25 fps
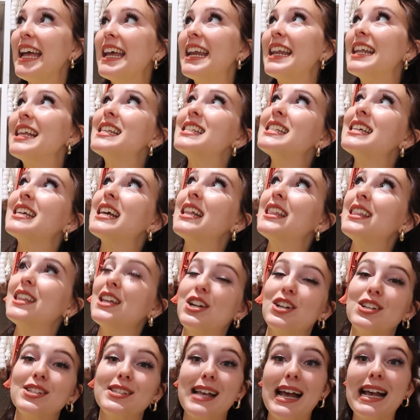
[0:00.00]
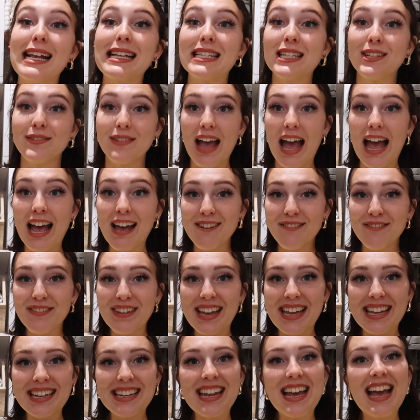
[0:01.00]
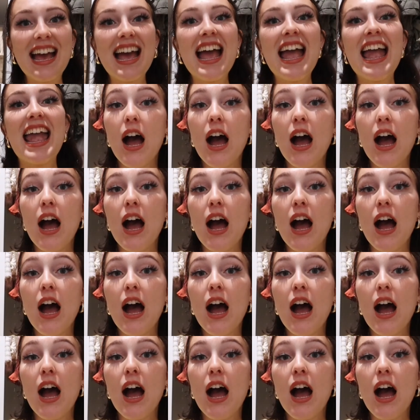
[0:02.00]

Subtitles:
It is like a little slice of heaven.